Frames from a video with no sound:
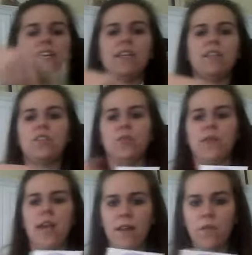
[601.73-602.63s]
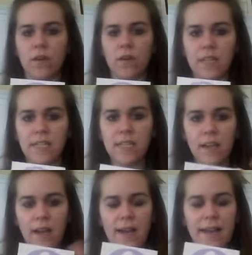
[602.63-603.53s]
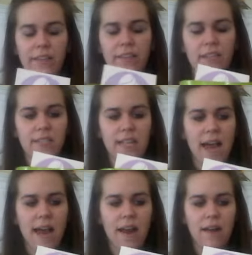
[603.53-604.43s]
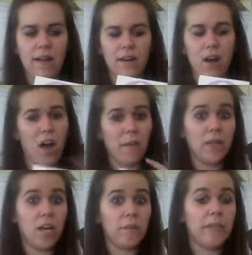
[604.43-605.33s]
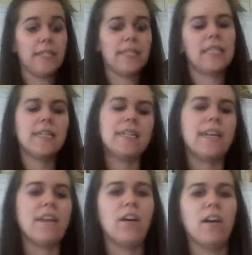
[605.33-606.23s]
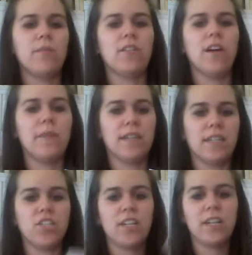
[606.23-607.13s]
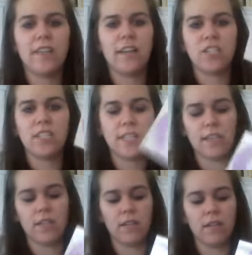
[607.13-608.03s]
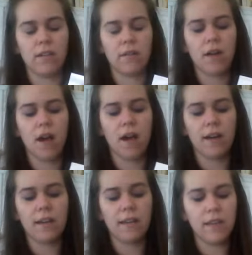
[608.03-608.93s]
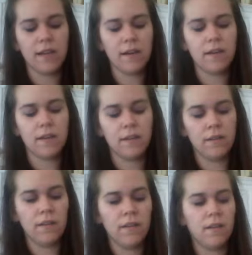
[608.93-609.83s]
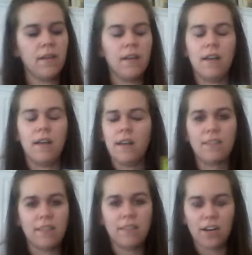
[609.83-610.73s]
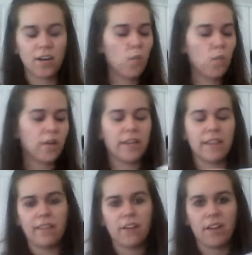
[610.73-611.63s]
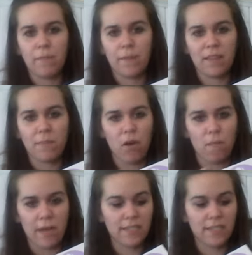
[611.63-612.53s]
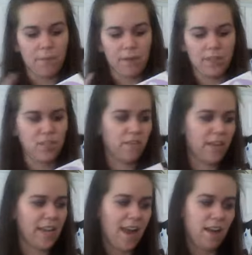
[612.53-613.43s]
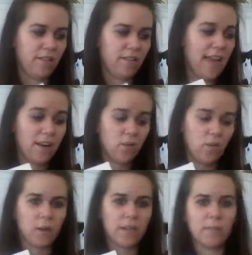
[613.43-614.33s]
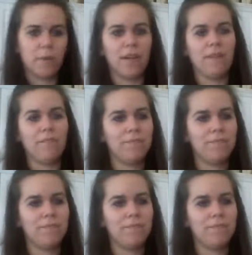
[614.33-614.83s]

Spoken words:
into categories. I got these at Hobby Lobby, I think. I have a Hobby Lobby addiction. And I just stick the card in there. They're going to worry that they're going to get them all messed up into different categories, but